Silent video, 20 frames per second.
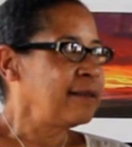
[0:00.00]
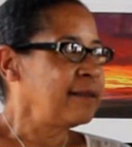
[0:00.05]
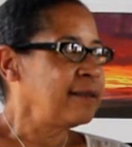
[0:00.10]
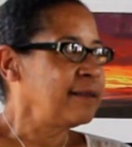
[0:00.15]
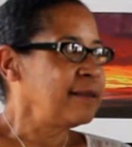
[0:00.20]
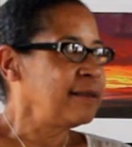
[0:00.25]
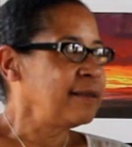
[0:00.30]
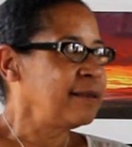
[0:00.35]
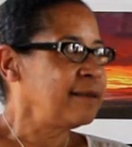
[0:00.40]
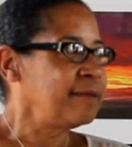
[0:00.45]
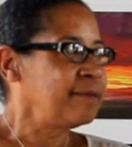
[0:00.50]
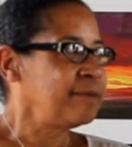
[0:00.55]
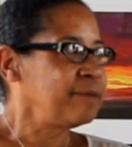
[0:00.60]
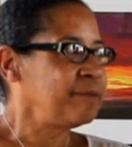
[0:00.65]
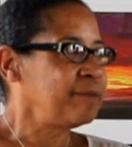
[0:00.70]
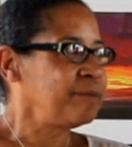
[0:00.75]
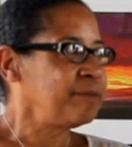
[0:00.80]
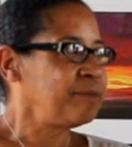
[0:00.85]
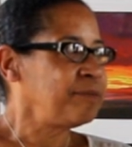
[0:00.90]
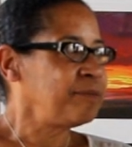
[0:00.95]

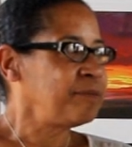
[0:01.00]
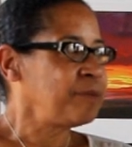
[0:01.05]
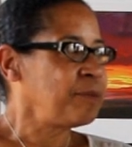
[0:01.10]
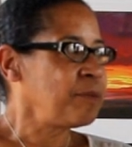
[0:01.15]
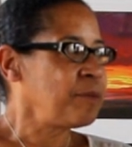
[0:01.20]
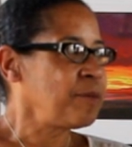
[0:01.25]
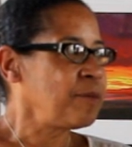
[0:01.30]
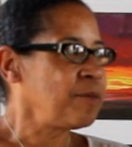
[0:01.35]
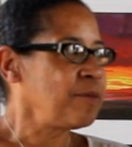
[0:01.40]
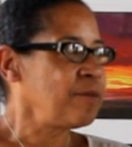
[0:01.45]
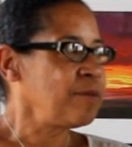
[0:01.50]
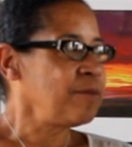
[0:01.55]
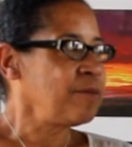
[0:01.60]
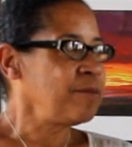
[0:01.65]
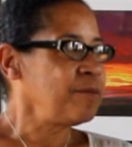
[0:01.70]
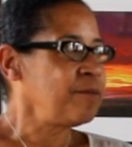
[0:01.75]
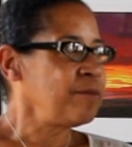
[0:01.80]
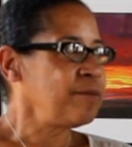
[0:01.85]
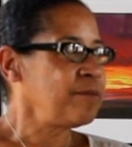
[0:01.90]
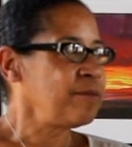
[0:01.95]

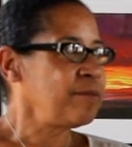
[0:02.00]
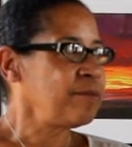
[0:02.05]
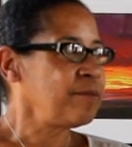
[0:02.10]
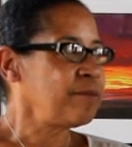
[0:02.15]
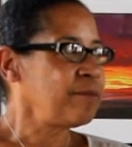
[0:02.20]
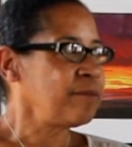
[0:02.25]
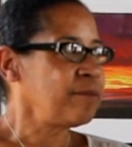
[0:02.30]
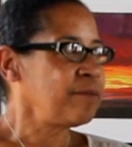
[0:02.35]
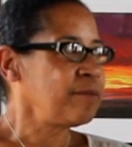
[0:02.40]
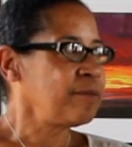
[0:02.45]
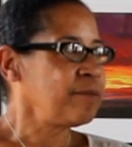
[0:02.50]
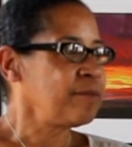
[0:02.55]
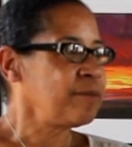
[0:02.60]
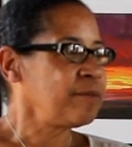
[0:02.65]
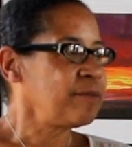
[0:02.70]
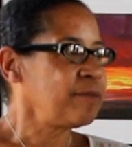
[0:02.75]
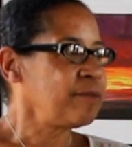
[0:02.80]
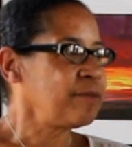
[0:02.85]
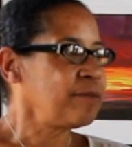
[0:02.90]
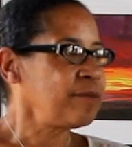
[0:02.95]

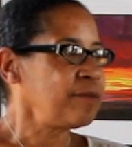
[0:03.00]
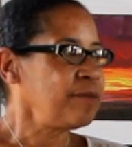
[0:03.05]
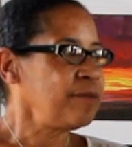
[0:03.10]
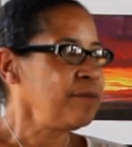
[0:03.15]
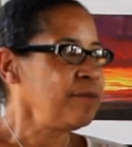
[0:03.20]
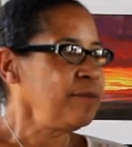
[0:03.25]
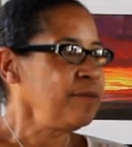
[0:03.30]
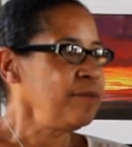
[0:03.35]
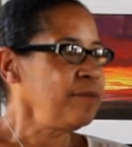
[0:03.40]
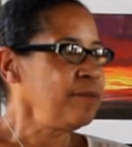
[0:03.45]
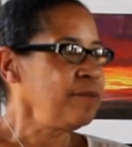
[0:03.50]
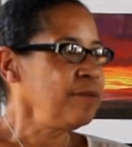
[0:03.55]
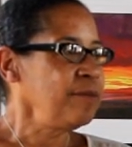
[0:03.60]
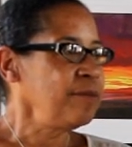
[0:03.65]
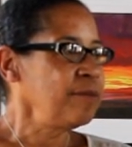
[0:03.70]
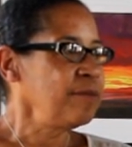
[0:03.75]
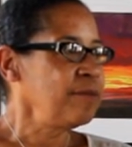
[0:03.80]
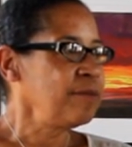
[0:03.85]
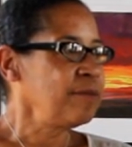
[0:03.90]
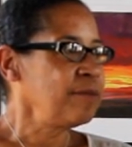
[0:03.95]

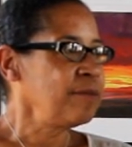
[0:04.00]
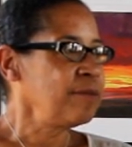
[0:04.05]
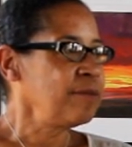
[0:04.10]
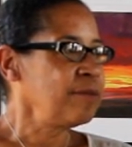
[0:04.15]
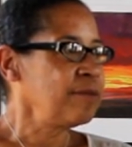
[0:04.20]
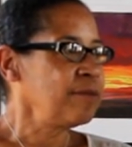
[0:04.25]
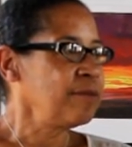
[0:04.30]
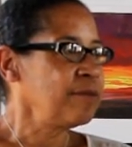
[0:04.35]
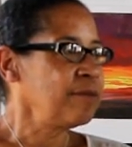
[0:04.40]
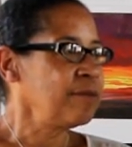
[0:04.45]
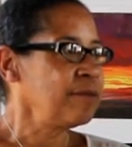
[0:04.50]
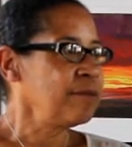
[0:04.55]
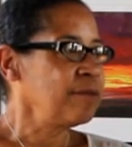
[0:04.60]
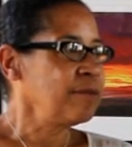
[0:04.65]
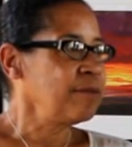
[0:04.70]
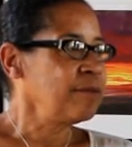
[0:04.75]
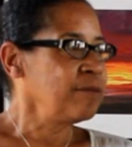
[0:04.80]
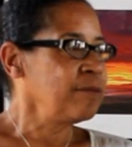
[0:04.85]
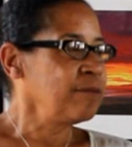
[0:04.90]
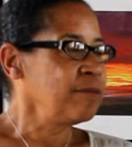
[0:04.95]

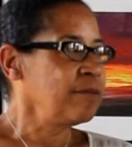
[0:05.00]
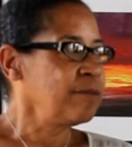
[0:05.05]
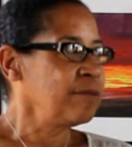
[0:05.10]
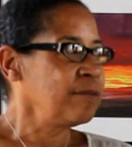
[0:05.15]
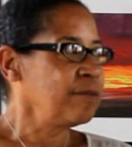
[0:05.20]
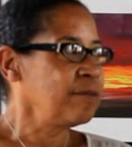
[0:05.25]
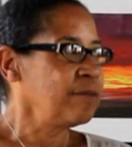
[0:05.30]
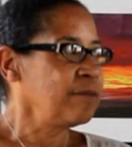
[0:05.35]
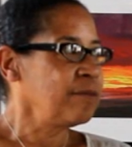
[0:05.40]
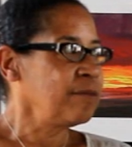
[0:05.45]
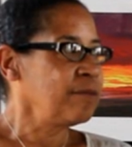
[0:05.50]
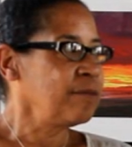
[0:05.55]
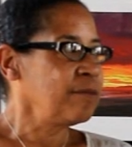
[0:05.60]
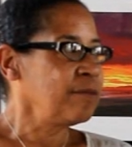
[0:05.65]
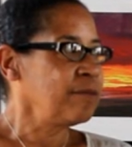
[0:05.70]
(not speaking)